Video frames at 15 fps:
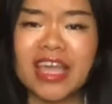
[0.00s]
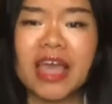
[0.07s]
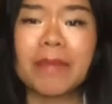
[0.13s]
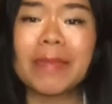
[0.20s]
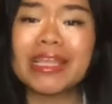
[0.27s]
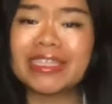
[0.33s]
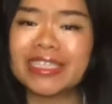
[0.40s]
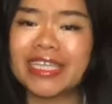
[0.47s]

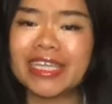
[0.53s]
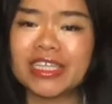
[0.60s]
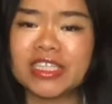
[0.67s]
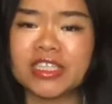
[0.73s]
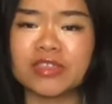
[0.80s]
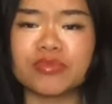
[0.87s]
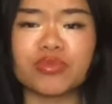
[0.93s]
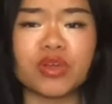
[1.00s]

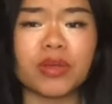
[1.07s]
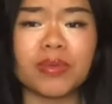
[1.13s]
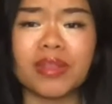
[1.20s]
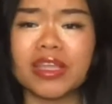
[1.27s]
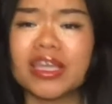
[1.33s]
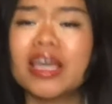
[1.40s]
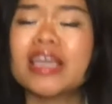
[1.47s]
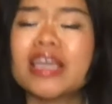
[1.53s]
meditation is
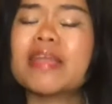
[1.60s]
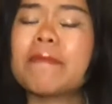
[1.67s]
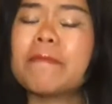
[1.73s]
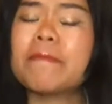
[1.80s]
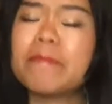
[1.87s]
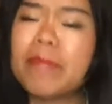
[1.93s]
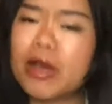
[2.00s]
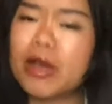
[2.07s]
probably the
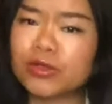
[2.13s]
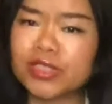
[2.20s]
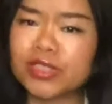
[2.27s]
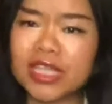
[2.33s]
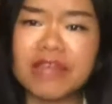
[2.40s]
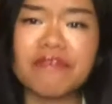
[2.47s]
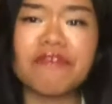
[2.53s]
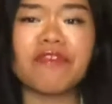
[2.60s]
most
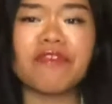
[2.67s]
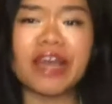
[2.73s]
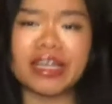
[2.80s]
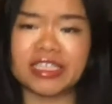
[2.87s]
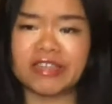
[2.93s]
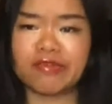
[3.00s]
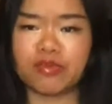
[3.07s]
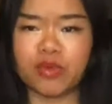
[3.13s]

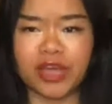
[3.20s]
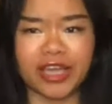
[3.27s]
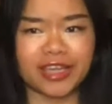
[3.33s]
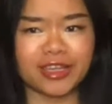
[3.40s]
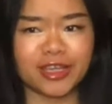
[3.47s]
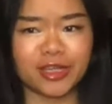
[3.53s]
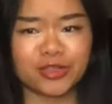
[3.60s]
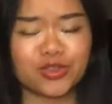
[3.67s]
effective way
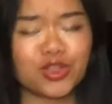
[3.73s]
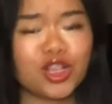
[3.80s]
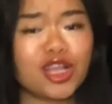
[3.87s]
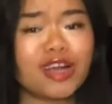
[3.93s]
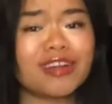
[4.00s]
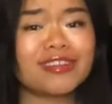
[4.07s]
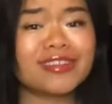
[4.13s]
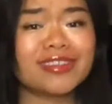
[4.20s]
to
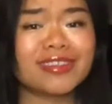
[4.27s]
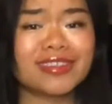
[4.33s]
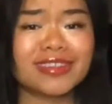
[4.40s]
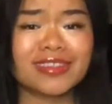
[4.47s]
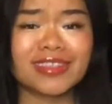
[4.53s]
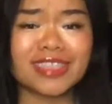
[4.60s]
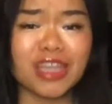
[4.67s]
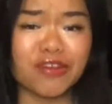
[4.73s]
learn
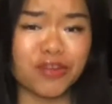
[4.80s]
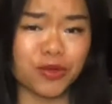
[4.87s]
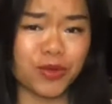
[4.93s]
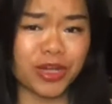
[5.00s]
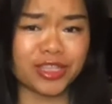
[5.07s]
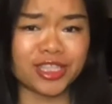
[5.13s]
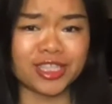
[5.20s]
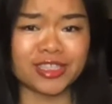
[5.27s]

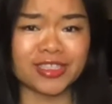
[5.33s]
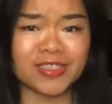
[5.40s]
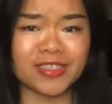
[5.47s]
self-awareness.